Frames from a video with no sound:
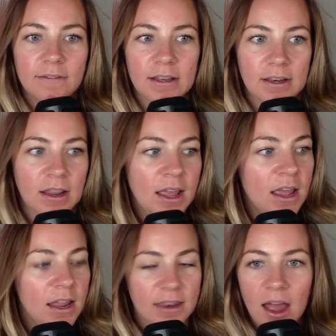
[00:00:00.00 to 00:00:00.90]
And
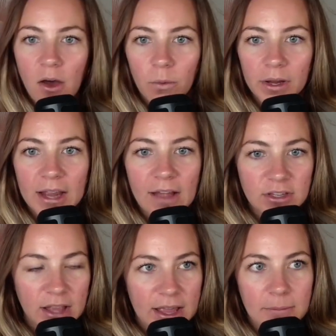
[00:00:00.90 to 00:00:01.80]
now we're going to have
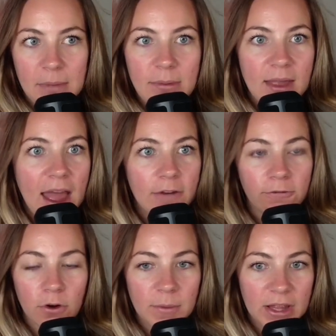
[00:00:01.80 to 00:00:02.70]
to like maybe add
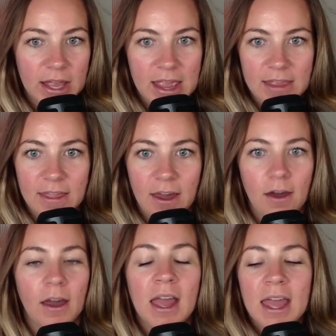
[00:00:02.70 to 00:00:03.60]
formula in there.